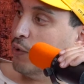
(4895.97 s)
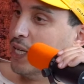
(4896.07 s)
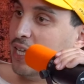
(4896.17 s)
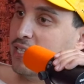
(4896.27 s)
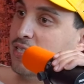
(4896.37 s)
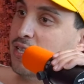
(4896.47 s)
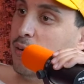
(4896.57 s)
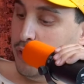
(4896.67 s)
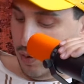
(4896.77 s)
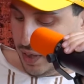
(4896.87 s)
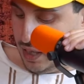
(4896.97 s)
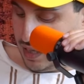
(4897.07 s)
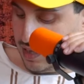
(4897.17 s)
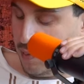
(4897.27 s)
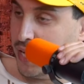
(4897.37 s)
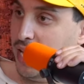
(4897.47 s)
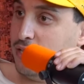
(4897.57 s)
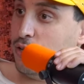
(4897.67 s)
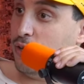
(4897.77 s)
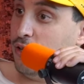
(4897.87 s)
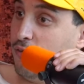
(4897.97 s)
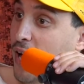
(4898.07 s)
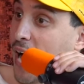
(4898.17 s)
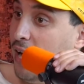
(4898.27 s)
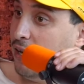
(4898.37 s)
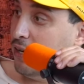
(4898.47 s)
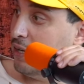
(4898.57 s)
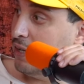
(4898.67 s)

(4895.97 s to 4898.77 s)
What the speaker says: You don't get stomach cancer in your fat.